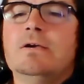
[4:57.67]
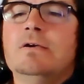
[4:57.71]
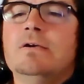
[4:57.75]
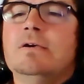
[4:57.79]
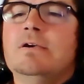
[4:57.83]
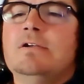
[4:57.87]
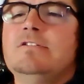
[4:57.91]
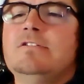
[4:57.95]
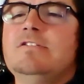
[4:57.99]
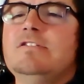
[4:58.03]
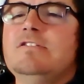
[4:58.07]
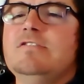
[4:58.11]

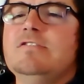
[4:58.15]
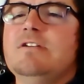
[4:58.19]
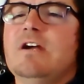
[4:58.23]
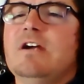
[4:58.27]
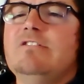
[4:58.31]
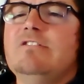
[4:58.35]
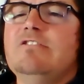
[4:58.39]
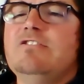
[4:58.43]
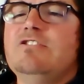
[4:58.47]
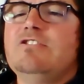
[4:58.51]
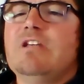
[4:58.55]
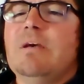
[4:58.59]
It
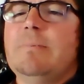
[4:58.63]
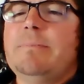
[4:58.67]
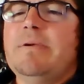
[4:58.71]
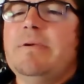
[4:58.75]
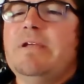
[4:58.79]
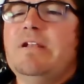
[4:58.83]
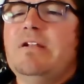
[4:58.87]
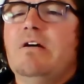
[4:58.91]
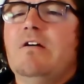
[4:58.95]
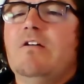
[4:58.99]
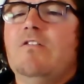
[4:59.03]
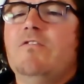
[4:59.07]
starts
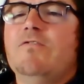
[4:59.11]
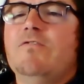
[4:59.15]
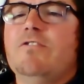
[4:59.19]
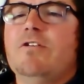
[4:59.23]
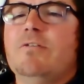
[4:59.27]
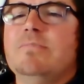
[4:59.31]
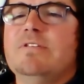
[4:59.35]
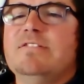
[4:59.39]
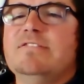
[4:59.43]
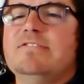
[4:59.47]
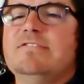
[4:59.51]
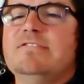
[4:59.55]
stepping
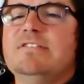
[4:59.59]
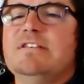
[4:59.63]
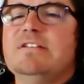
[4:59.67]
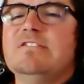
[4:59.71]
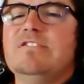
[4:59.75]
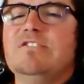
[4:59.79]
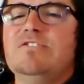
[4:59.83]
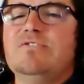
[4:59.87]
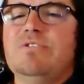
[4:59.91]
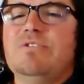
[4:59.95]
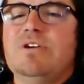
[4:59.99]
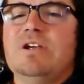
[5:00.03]
from the 6th
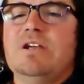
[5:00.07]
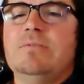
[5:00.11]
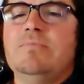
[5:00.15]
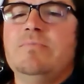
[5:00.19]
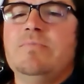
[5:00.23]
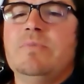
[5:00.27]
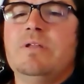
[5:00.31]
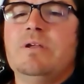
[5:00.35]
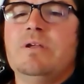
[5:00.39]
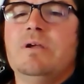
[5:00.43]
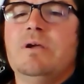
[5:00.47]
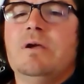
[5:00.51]
string